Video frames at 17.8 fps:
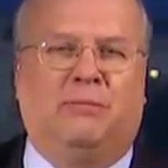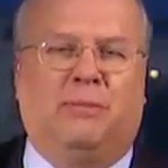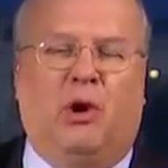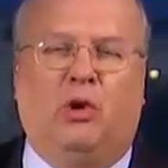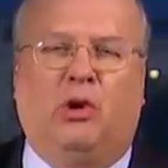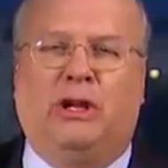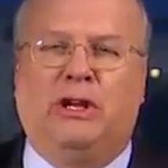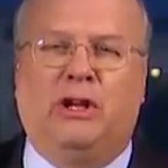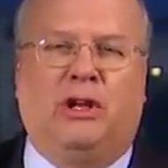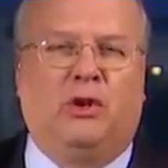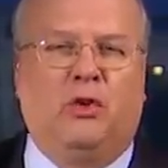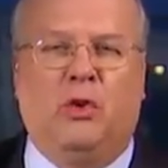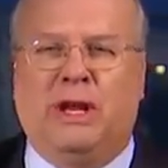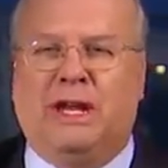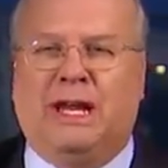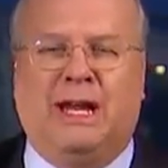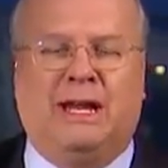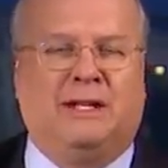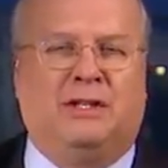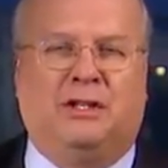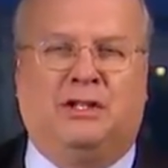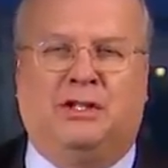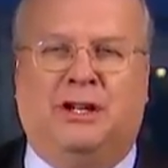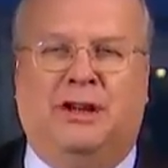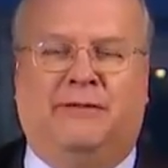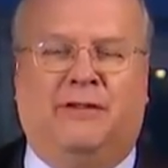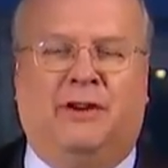polling on the weekends
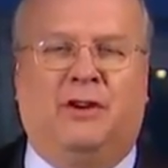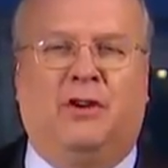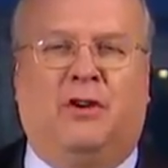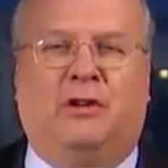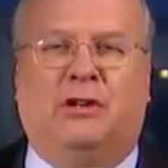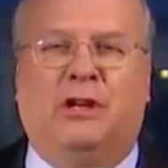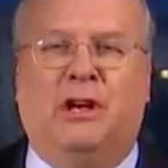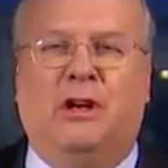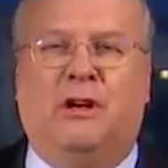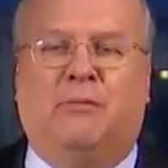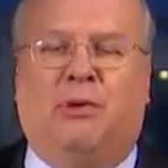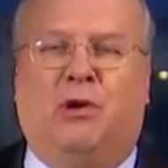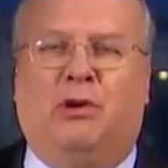is difficult. Yeah.